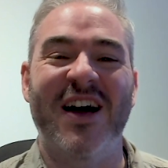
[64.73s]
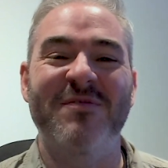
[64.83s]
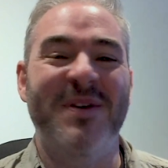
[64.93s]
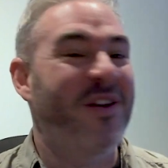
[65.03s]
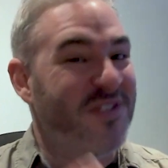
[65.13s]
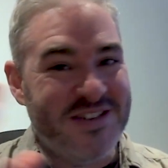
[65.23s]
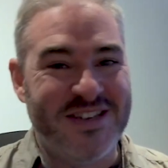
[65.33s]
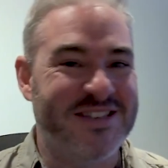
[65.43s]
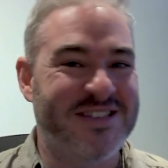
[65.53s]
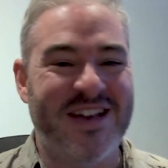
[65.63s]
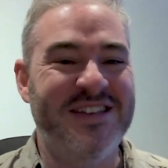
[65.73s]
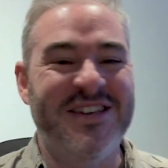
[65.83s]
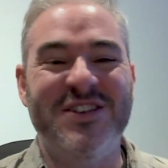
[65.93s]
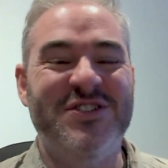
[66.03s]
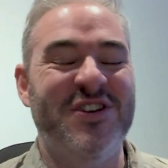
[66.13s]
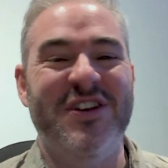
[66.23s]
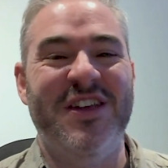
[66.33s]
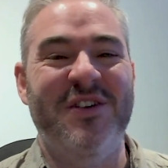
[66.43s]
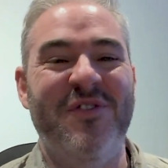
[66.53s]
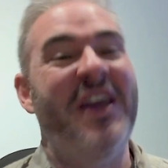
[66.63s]
I've been on this exciting
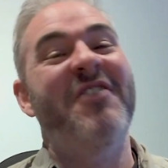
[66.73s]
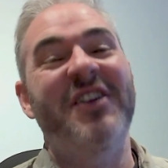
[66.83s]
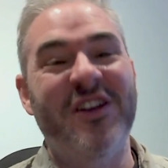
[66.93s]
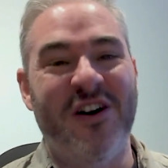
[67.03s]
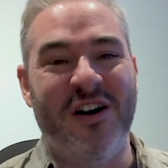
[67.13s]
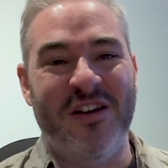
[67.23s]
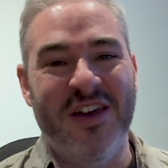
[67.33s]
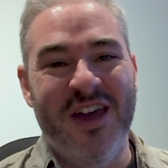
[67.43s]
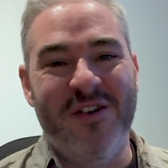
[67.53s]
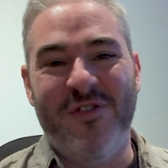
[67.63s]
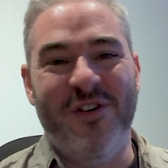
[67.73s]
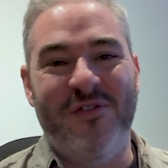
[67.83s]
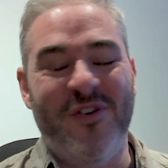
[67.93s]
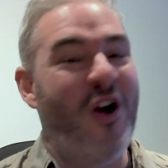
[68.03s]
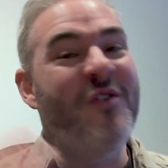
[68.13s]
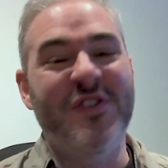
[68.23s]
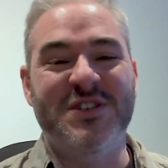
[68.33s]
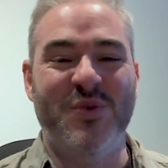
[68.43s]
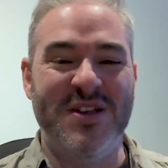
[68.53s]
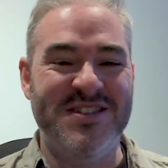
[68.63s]
journey of hearing God for over
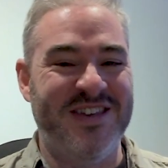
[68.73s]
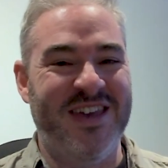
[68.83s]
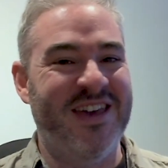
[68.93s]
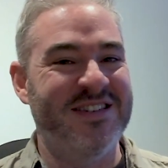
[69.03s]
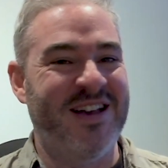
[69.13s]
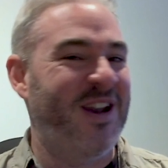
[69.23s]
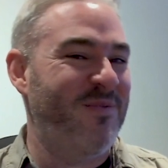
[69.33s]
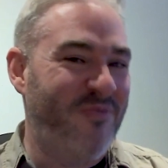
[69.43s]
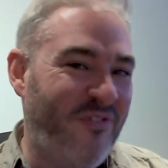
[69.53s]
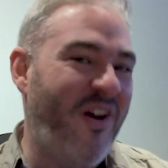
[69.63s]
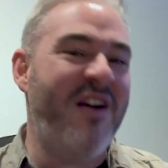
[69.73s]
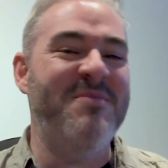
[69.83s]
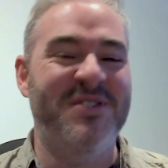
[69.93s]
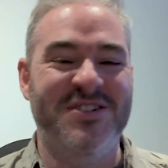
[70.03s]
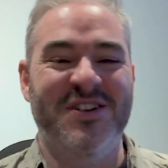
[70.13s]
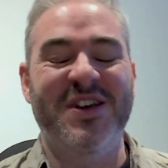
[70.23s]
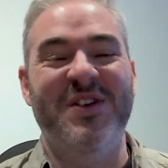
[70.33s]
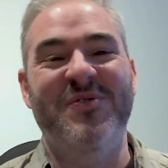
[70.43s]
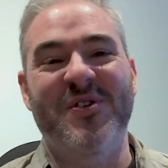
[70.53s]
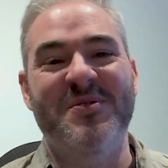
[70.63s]
20 years, and I'm very much
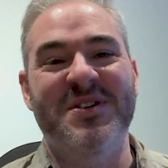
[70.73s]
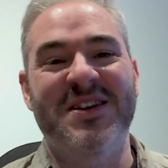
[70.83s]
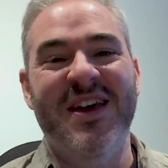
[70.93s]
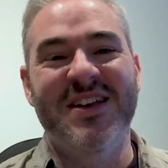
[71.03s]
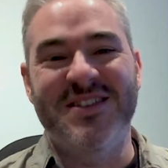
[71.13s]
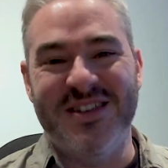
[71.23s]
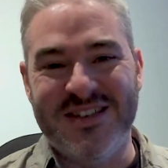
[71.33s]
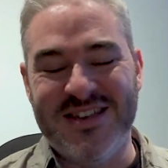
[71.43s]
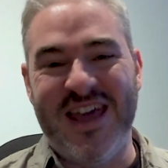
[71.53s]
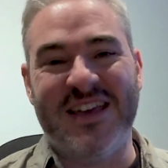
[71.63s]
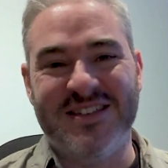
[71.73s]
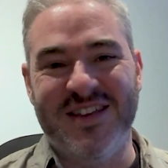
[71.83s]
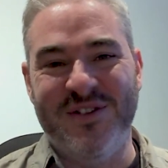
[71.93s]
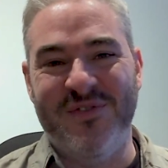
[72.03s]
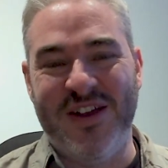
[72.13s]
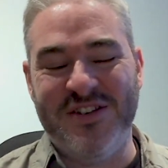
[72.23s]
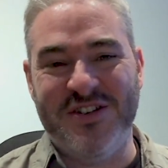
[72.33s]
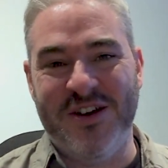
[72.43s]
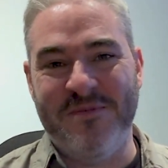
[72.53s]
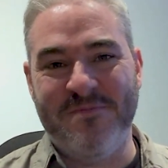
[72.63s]
looking forward to this next
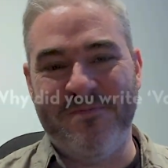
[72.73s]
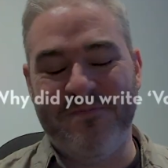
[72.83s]
adventure.